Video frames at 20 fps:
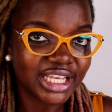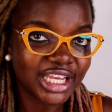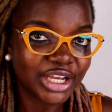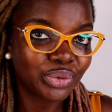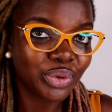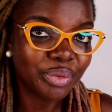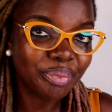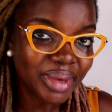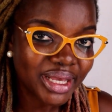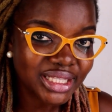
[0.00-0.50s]

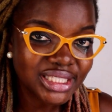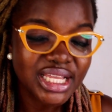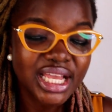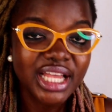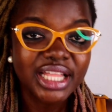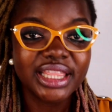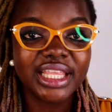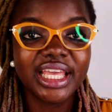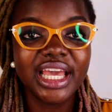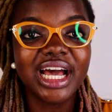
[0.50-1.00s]
equipment,
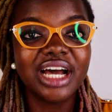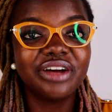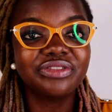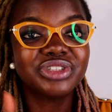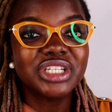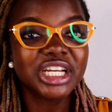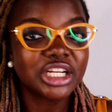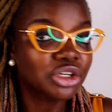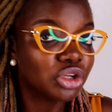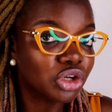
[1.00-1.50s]
they have
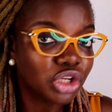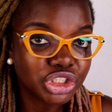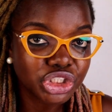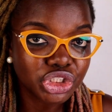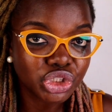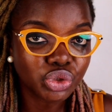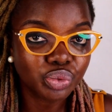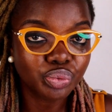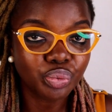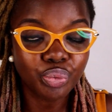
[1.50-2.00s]

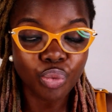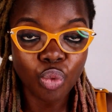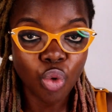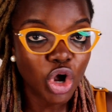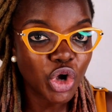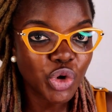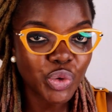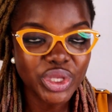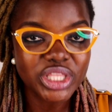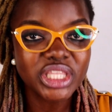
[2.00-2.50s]
technology to
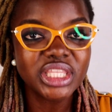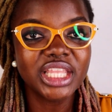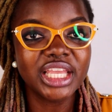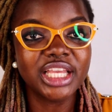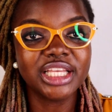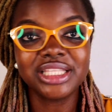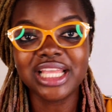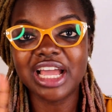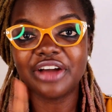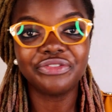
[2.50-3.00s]
work with,
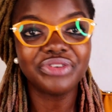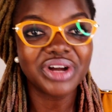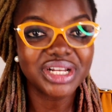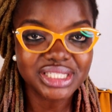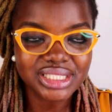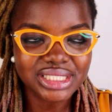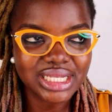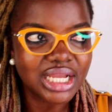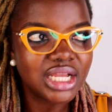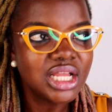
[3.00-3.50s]
they are
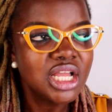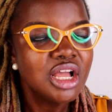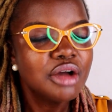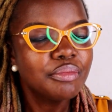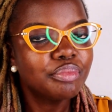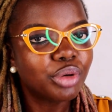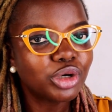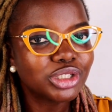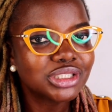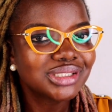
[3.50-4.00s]
faster.
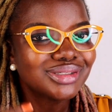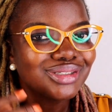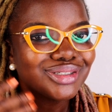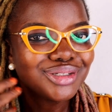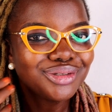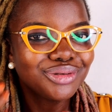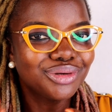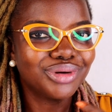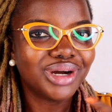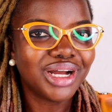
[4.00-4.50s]
But
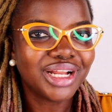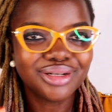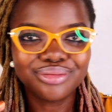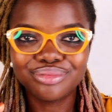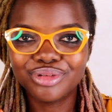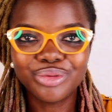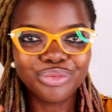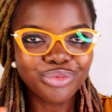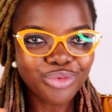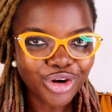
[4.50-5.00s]

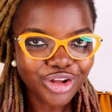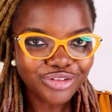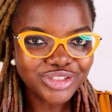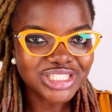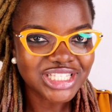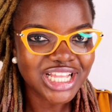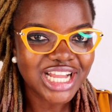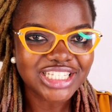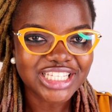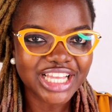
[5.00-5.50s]
one of the
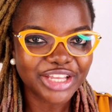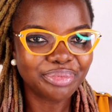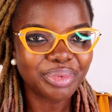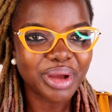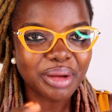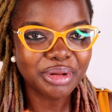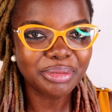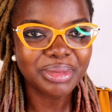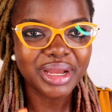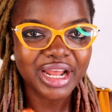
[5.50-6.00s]
snags that you
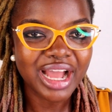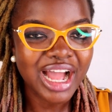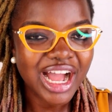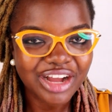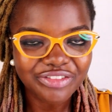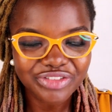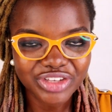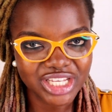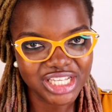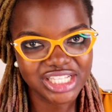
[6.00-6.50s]
probably might
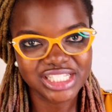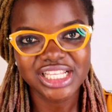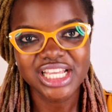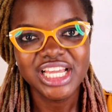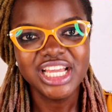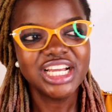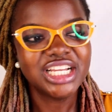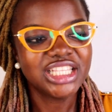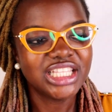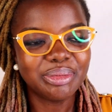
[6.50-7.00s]
have is
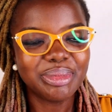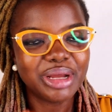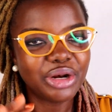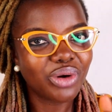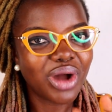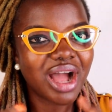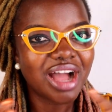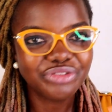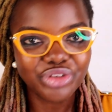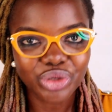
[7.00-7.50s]
they might
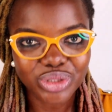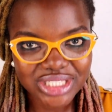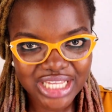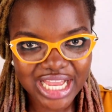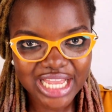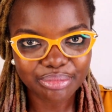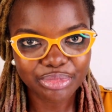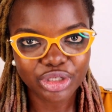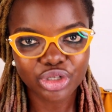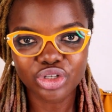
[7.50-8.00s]
not have your
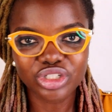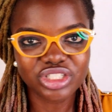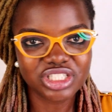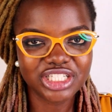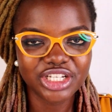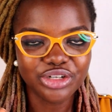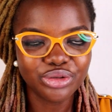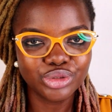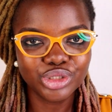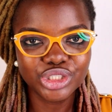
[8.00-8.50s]
time because
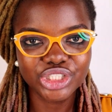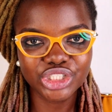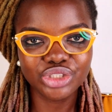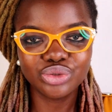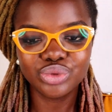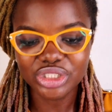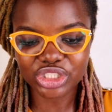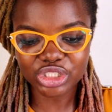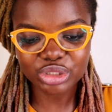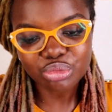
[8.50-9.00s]
they don't deal
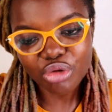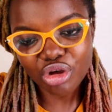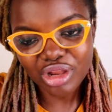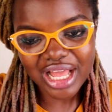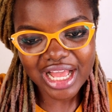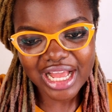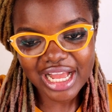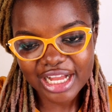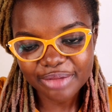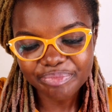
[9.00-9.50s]
with
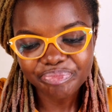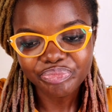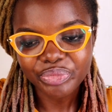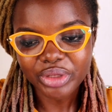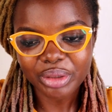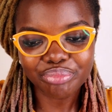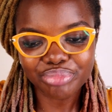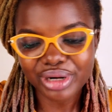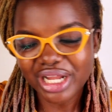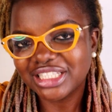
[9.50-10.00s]
smaller
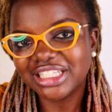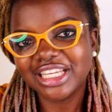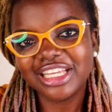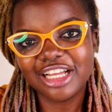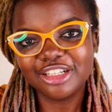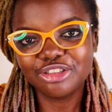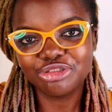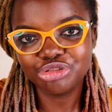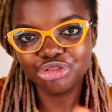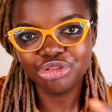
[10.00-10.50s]
brands
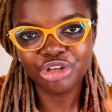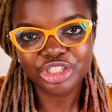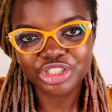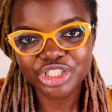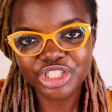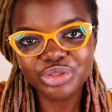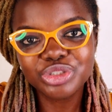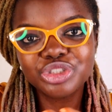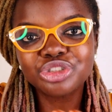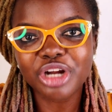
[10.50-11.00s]
and you're
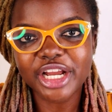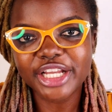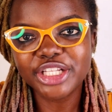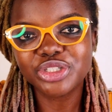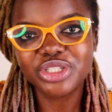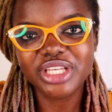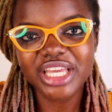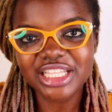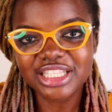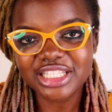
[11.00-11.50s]
still trying
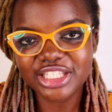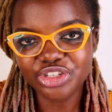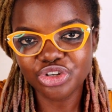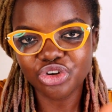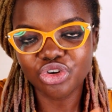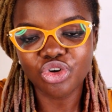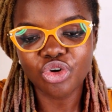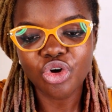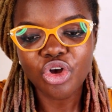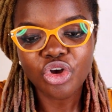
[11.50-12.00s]
to get
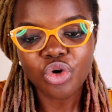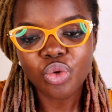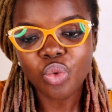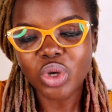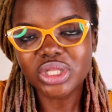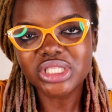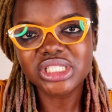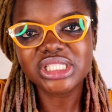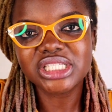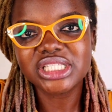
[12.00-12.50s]
your
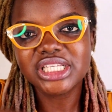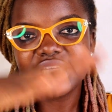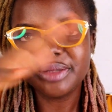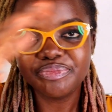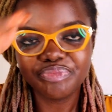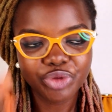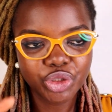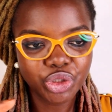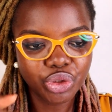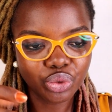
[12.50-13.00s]
quantity
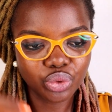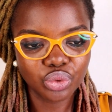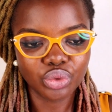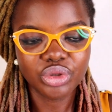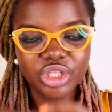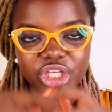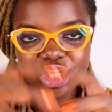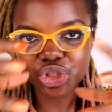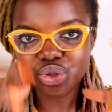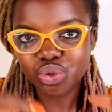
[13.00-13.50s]

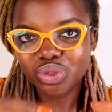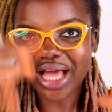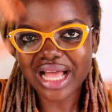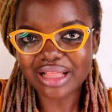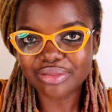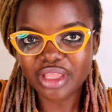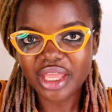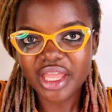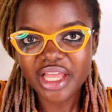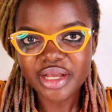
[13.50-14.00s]
into
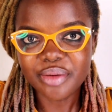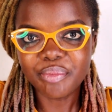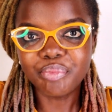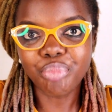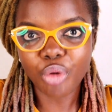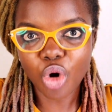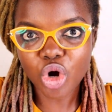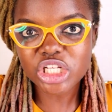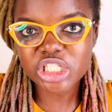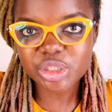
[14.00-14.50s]
that
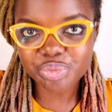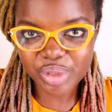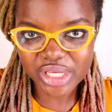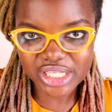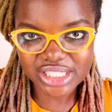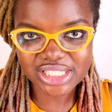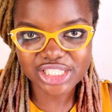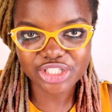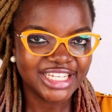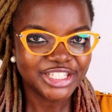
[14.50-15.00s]
box
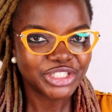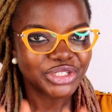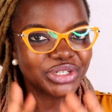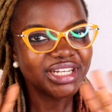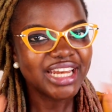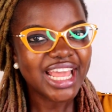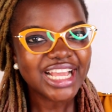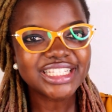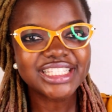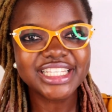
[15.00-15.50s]
space. So the
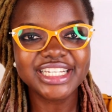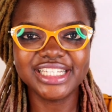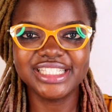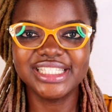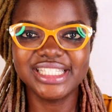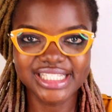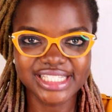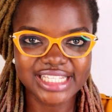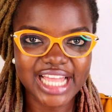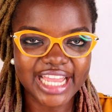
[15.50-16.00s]
next thing
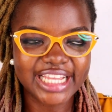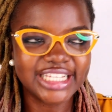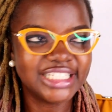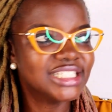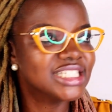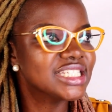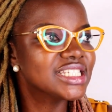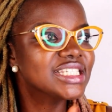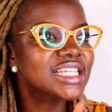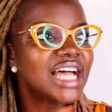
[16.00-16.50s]
is design.
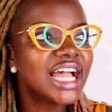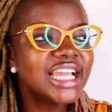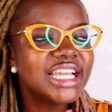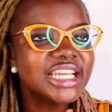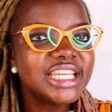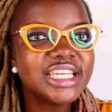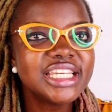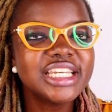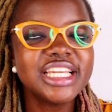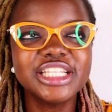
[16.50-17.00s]

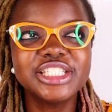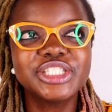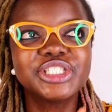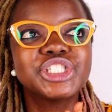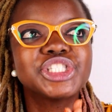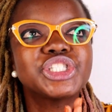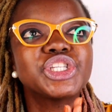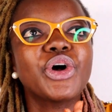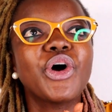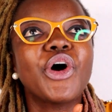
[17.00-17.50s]
Design
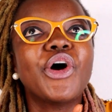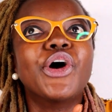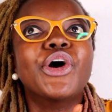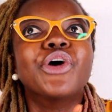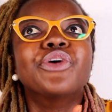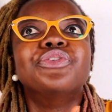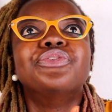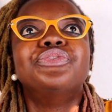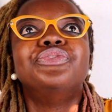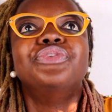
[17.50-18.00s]
is
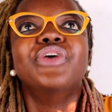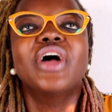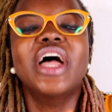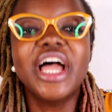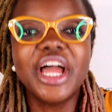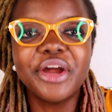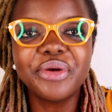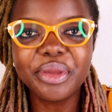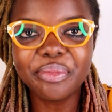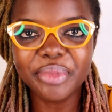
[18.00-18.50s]
a
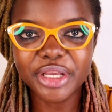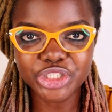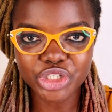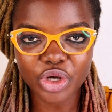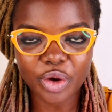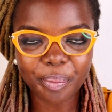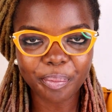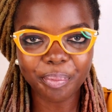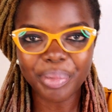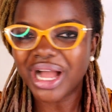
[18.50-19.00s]
very
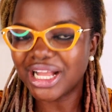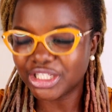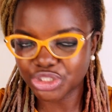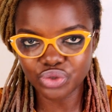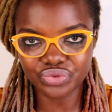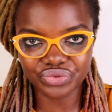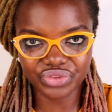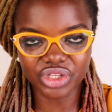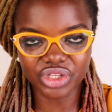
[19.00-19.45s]
major part of